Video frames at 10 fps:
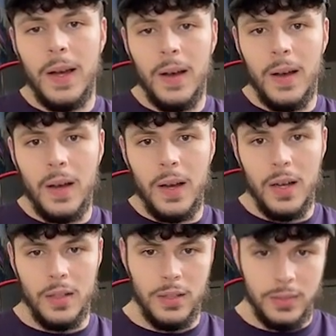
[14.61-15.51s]

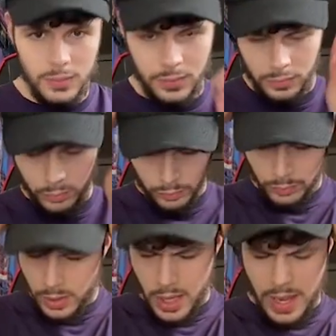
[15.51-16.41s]
Yeah,
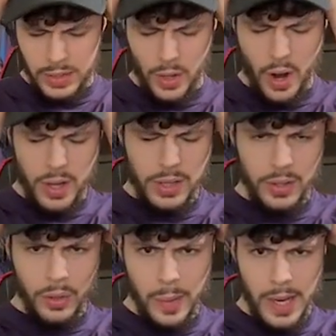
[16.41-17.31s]
that's hard to
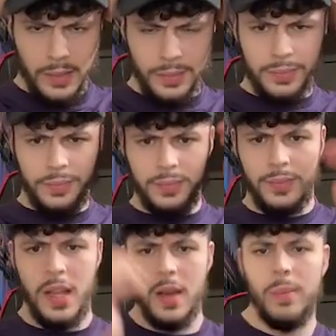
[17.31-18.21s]
do, man.
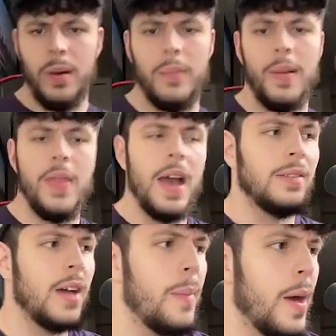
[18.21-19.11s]
But by
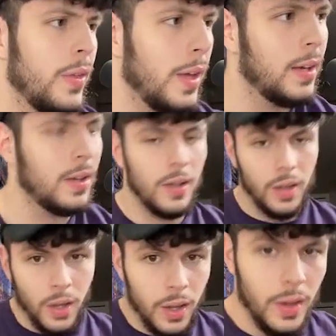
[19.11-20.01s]
that time, I think
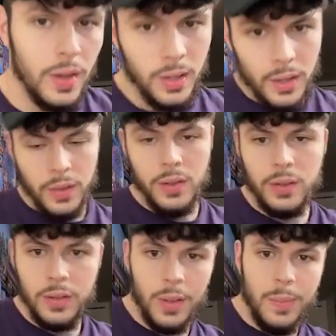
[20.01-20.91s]

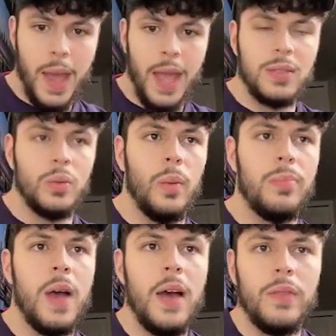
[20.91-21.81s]
the banks
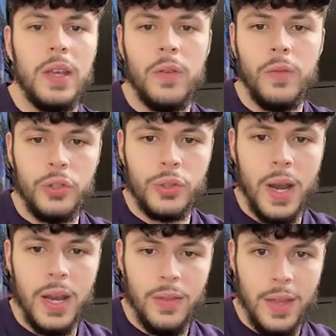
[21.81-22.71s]
will have
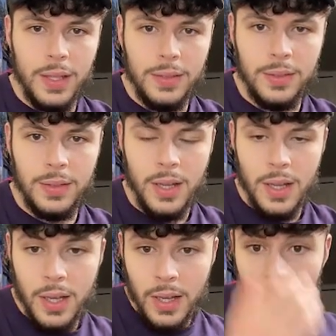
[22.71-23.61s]
infiltrated this.
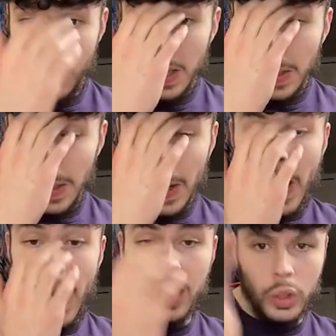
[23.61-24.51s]

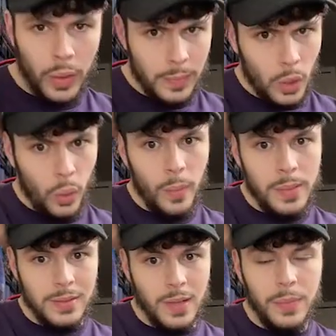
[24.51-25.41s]
And crypto will
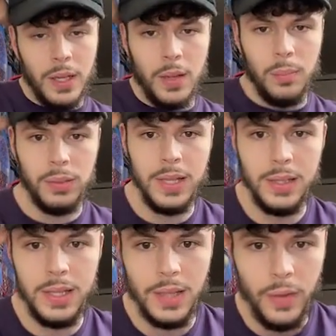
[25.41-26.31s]
be something
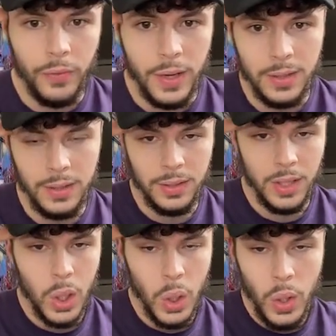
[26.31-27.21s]
completely
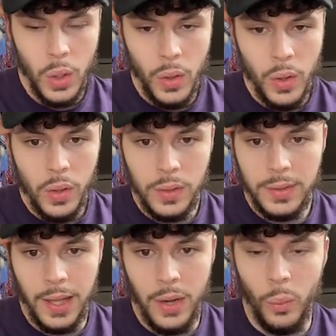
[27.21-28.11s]
different
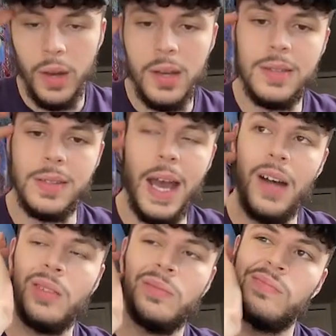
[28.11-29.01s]
than what it is
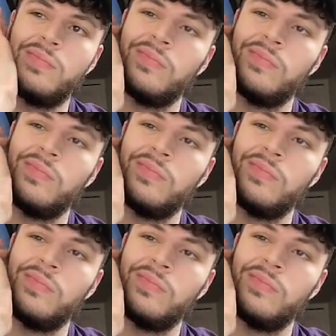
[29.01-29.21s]
now.